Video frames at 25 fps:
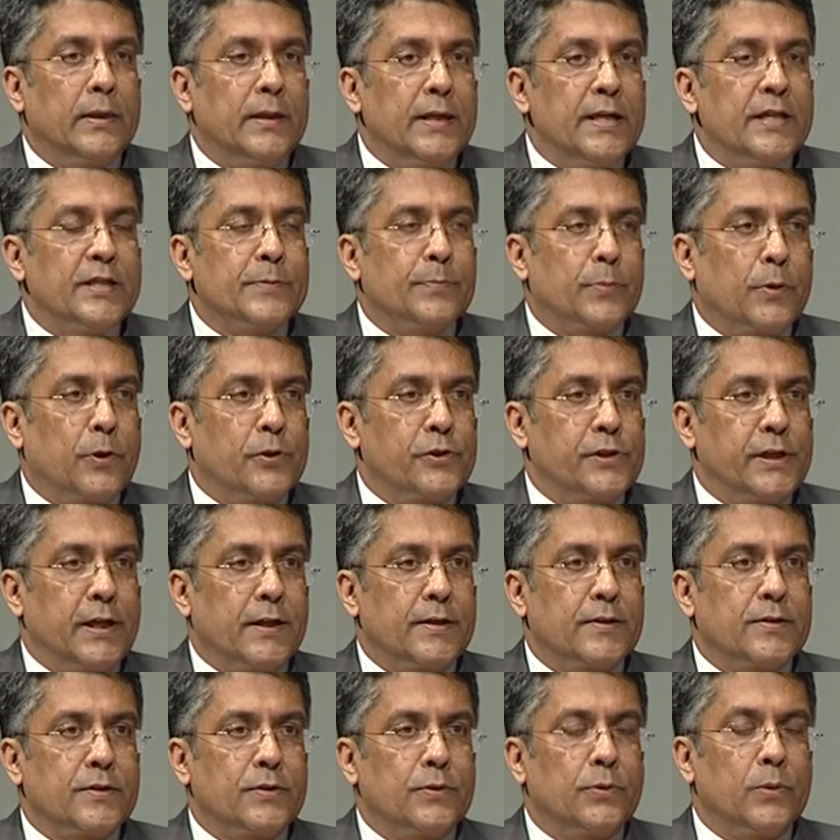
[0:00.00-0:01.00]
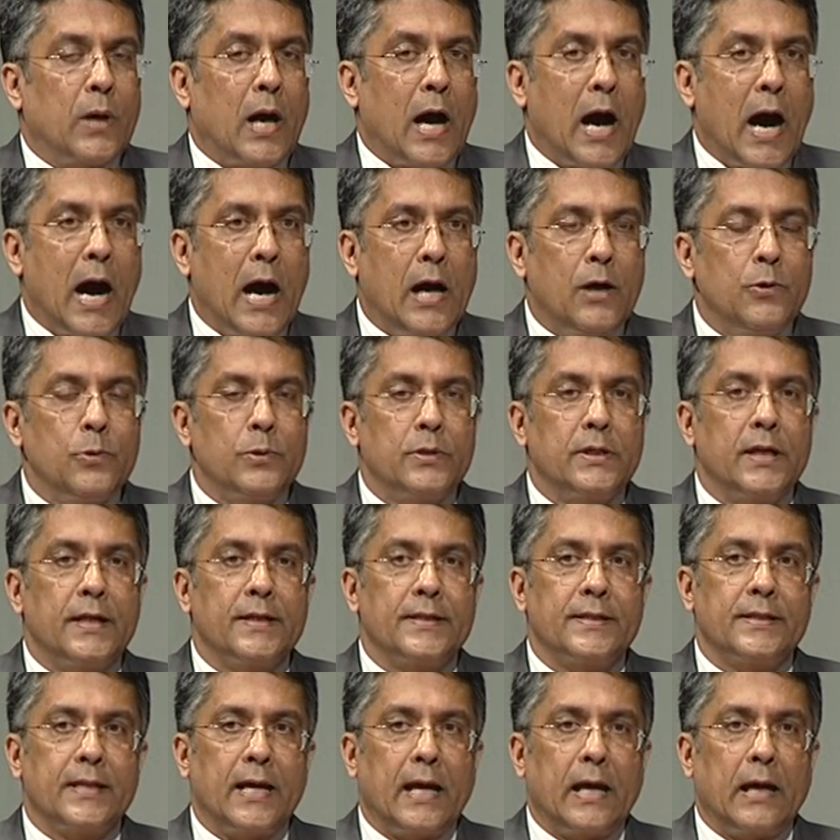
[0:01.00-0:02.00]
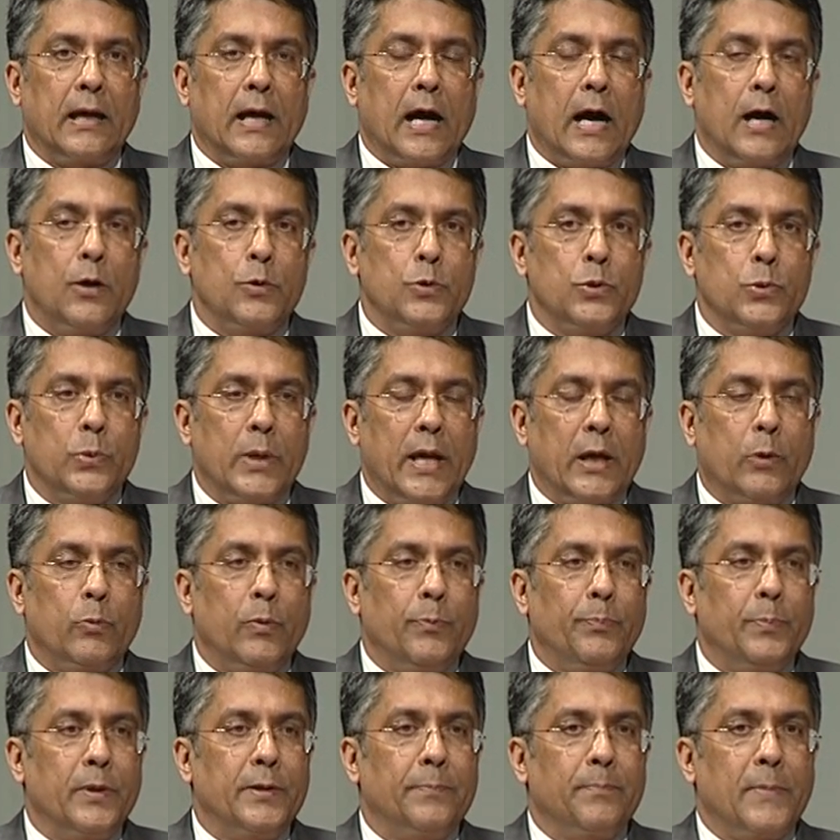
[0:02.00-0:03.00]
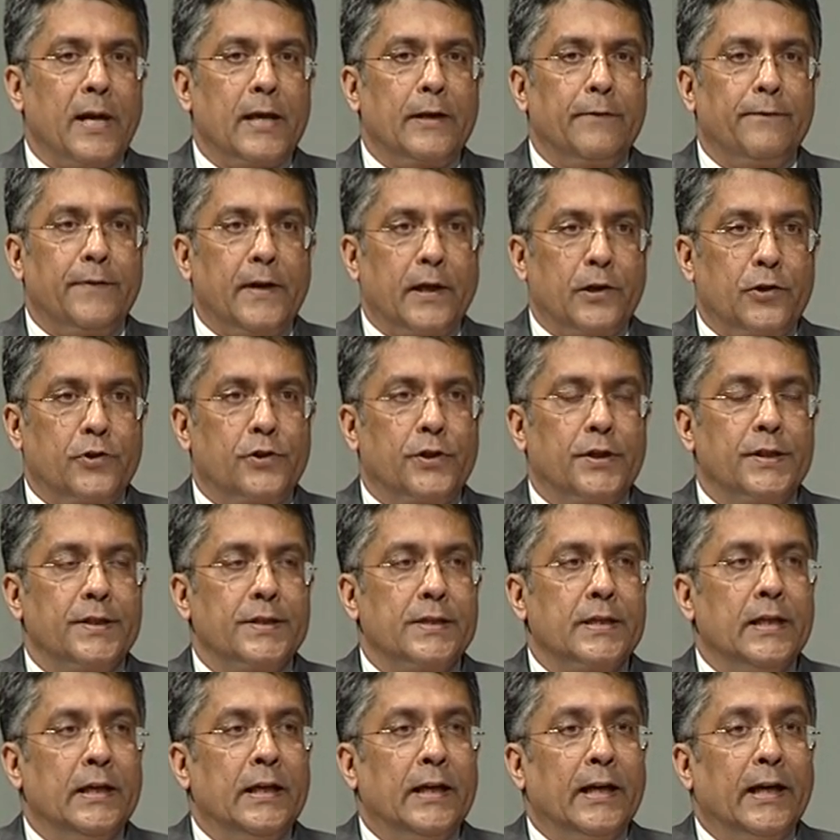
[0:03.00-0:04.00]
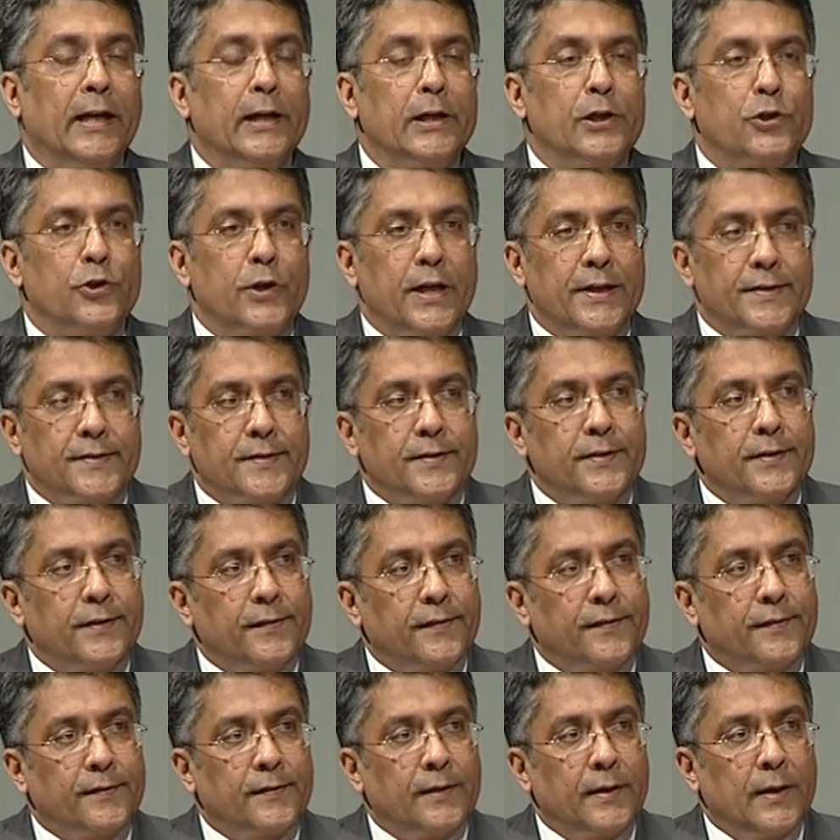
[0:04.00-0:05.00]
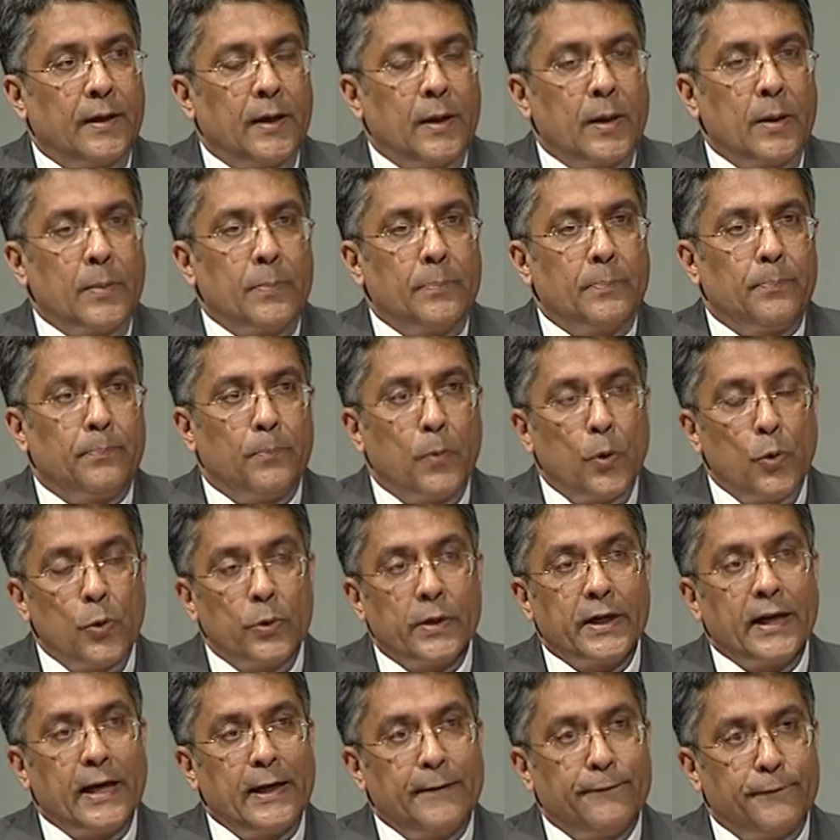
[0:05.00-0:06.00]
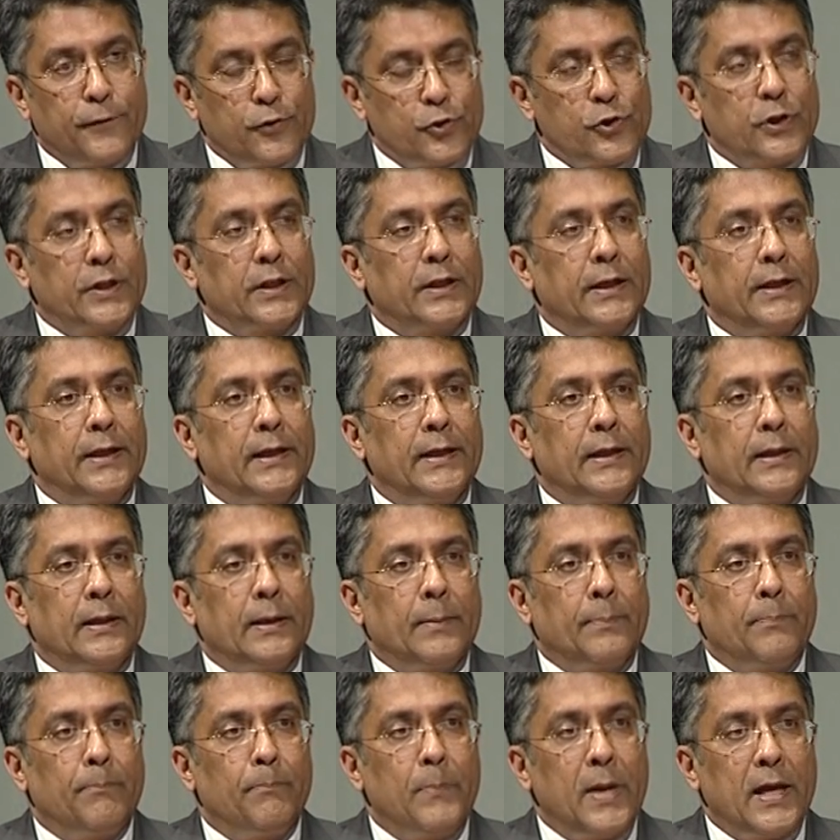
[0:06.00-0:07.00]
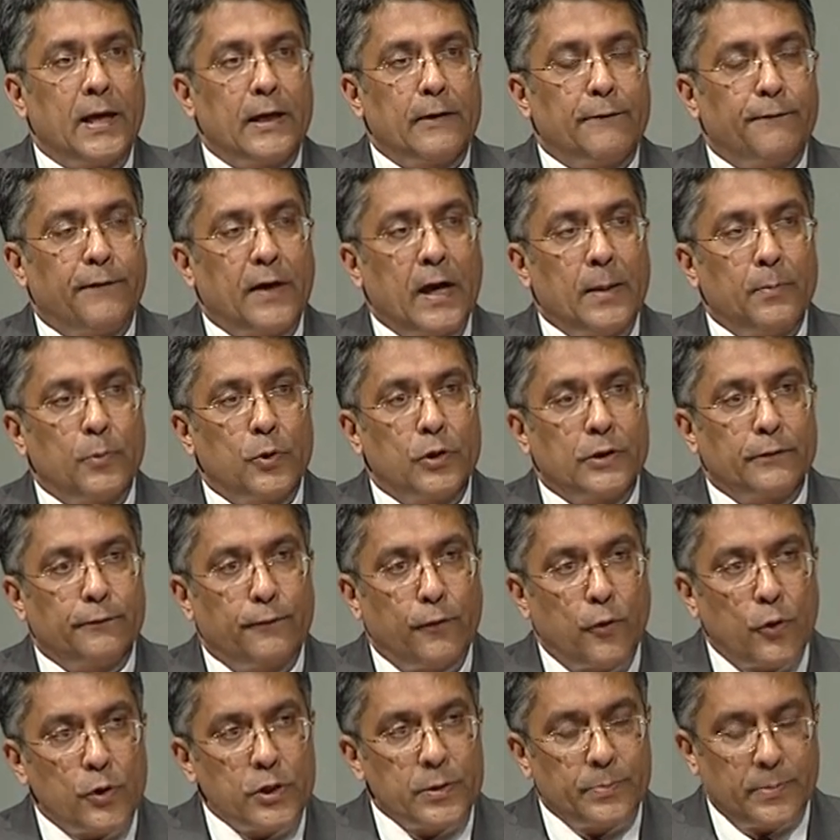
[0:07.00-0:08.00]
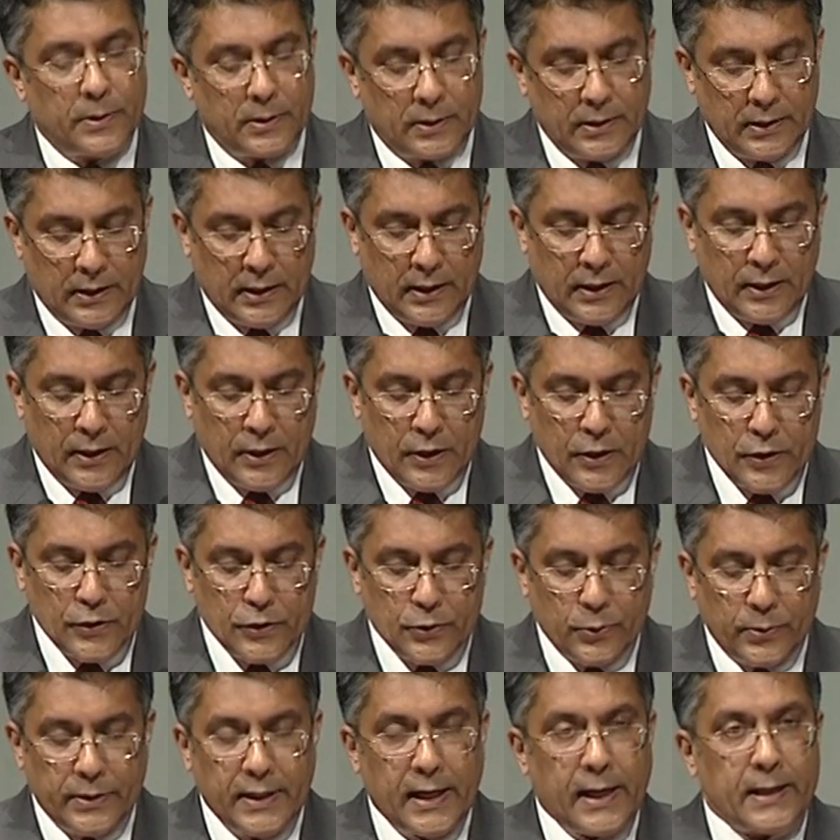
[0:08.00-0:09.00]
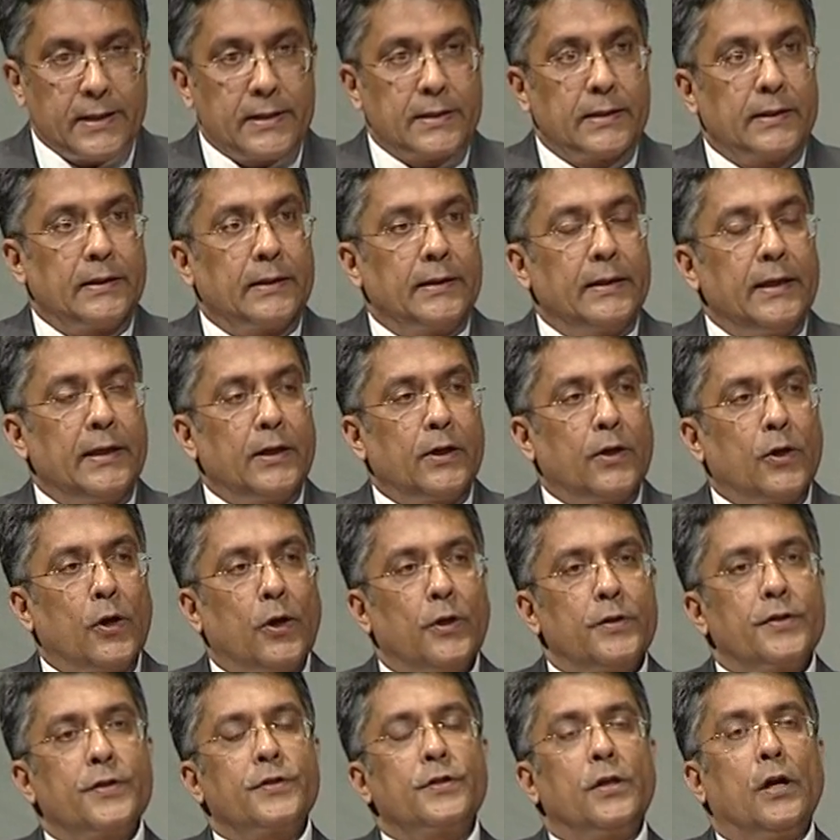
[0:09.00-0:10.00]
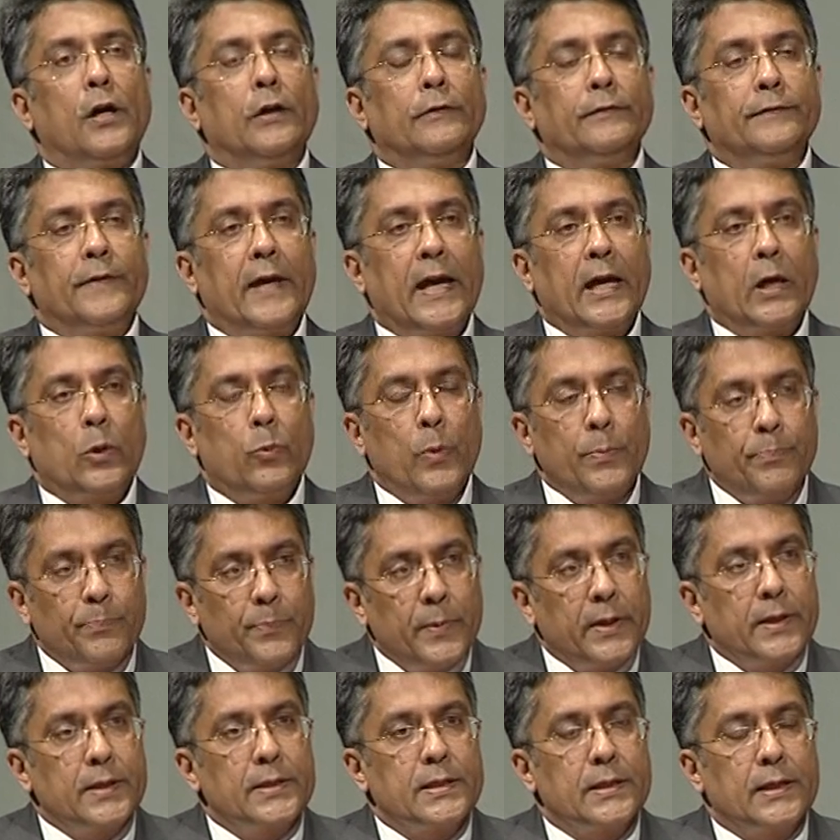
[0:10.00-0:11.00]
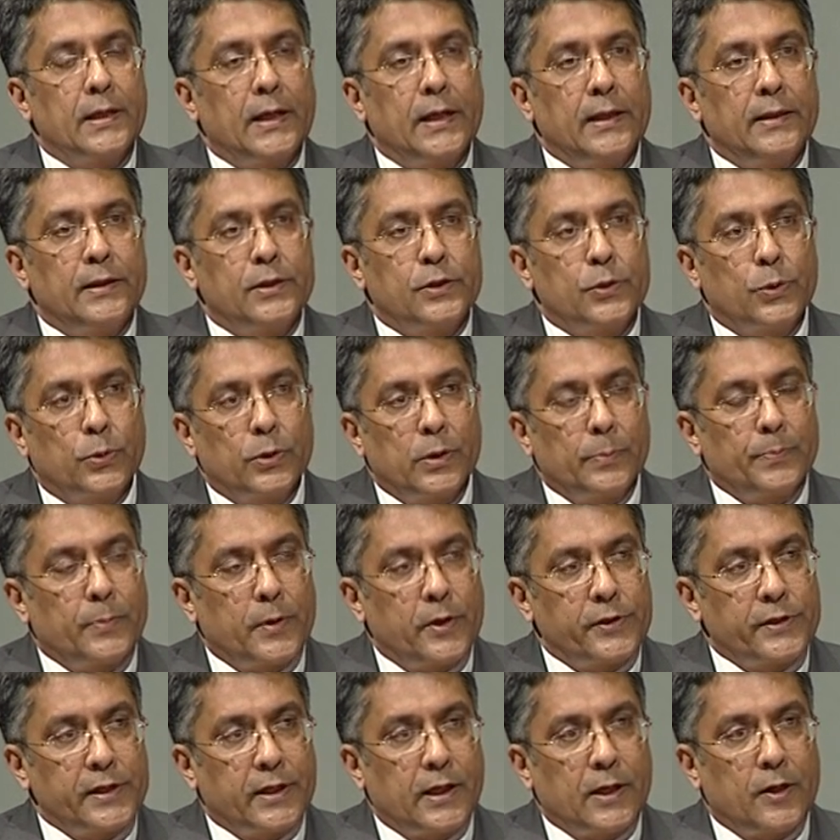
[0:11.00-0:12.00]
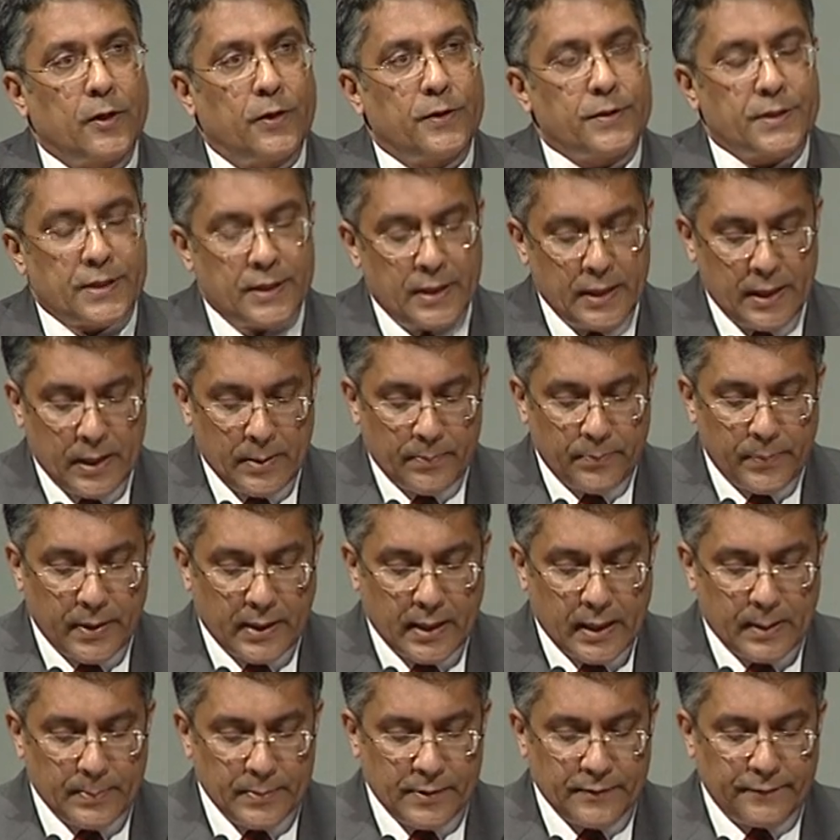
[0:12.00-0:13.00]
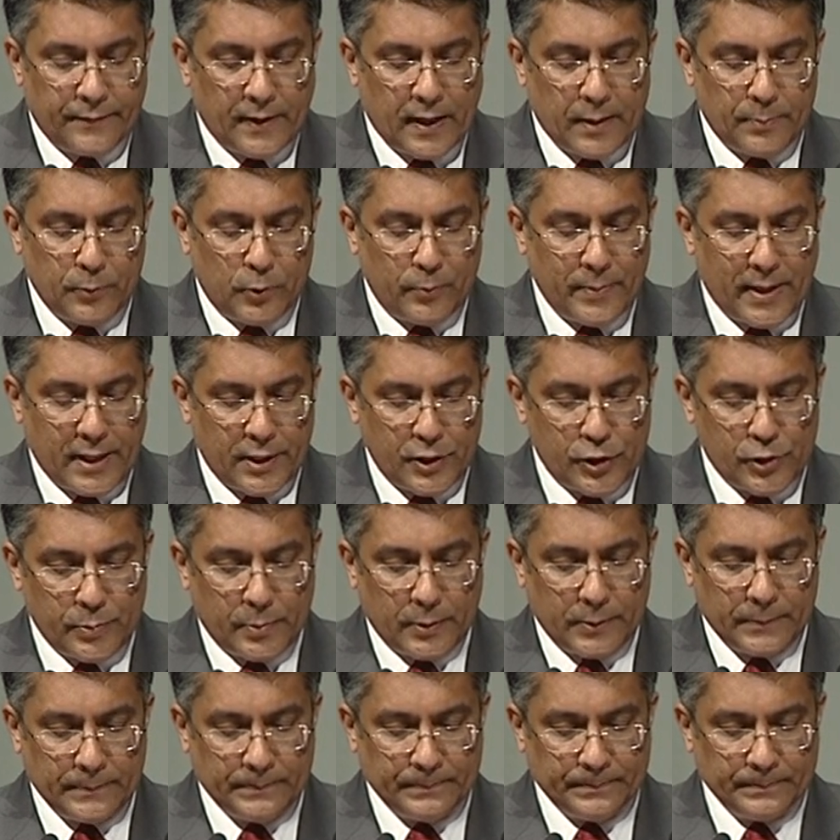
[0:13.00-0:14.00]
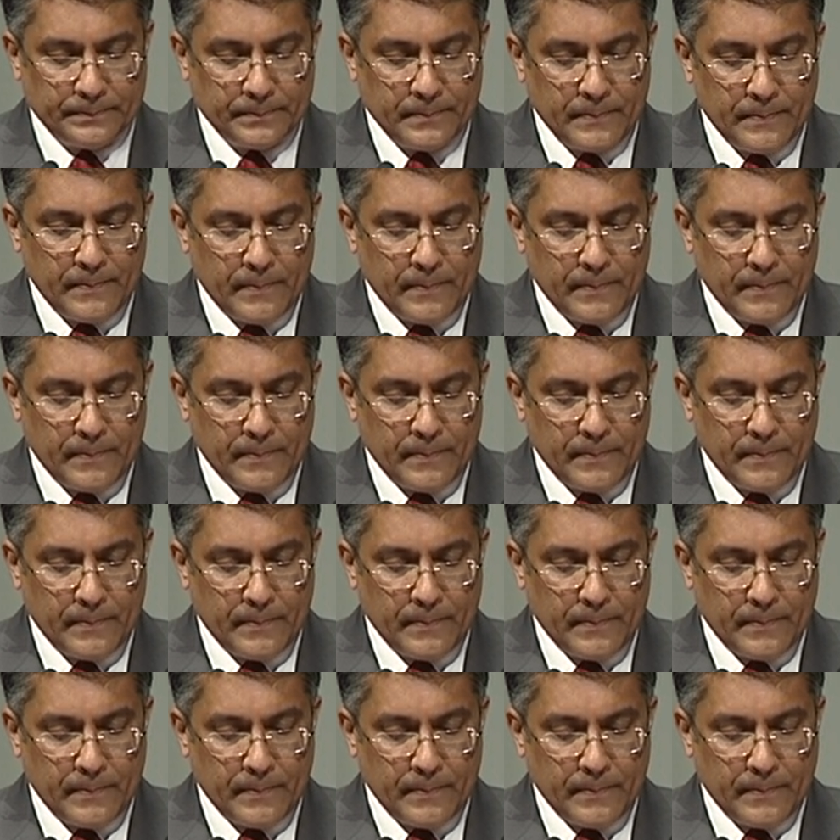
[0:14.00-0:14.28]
with these projects. So how do equipment manufacturers address this more efficiently, make it far more affordable, so that the cost of equipment in the total project cost becomes far more manageable?